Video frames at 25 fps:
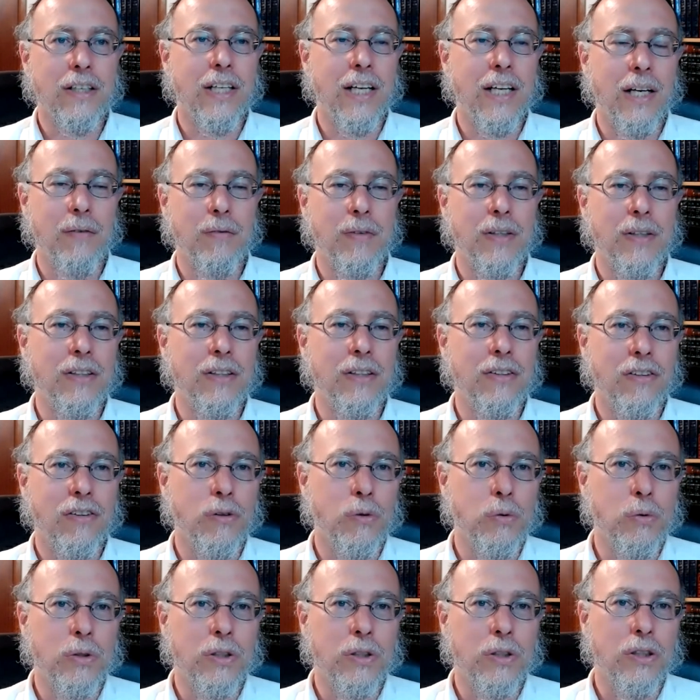came into
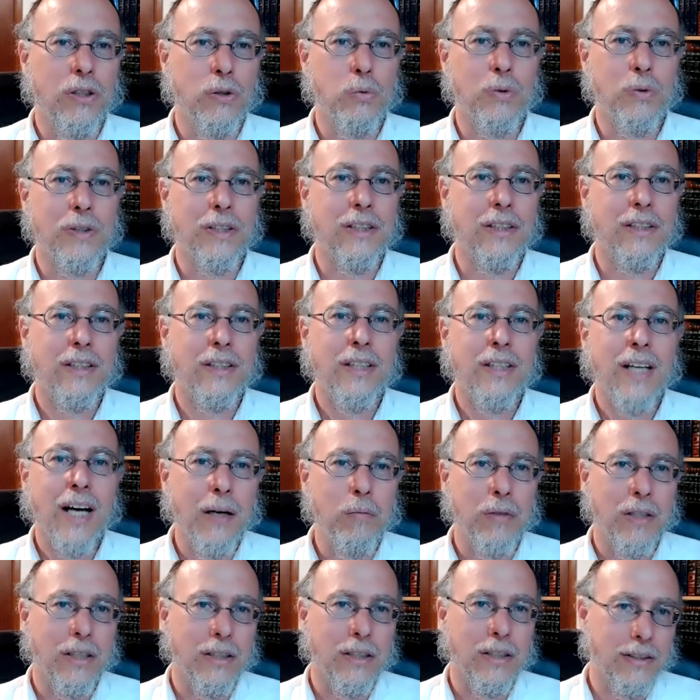the world was
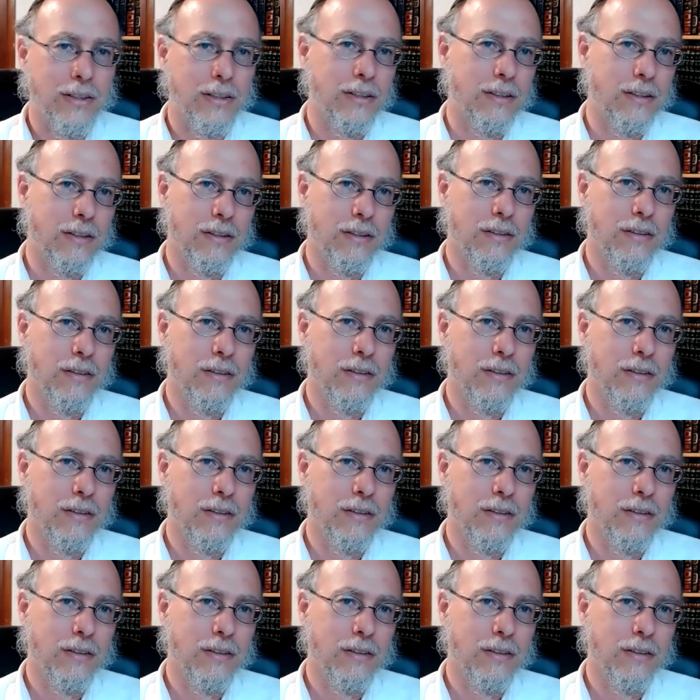timeless.